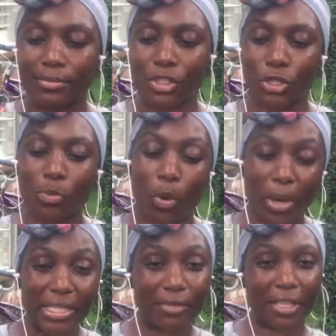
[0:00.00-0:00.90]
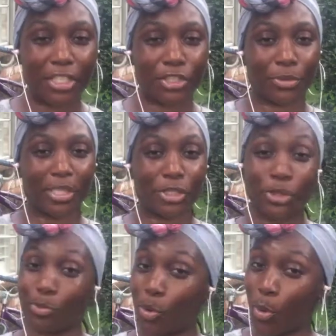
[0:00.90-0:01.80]
2 points of entry,
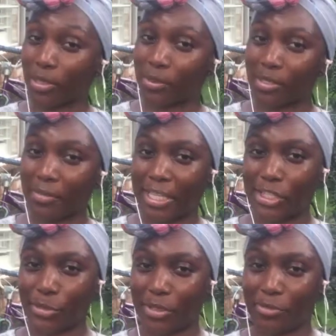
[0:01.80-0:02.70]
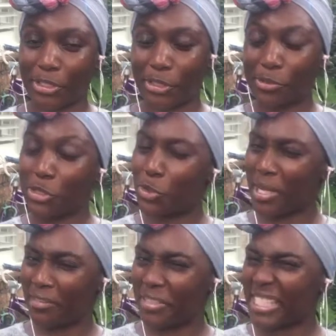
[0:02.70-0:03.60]
2 portals of entry for you, 2
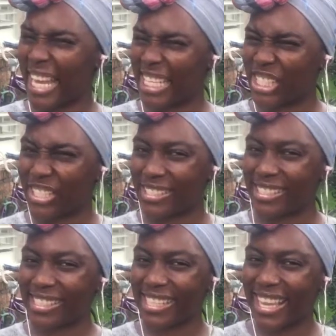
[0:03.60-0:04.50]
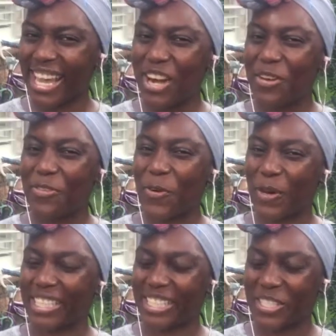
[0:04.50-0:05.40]
invitations
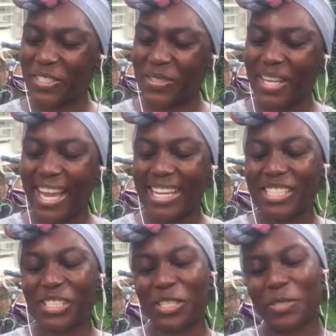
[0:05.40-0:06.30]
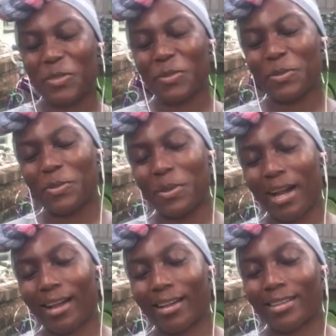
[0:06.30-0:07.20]
for you to
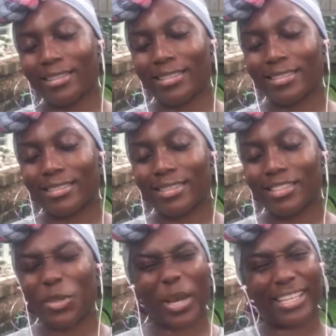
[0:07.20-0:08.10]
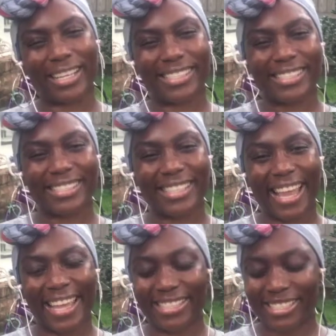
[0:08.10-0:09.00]
join us
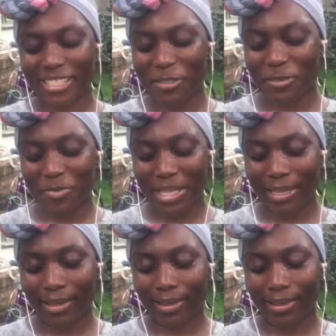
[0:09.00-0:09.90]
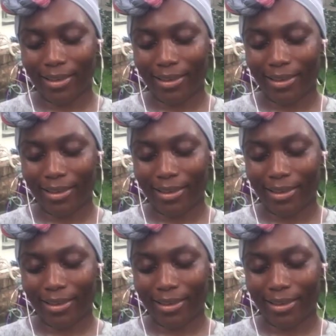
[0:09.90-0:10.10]
and to be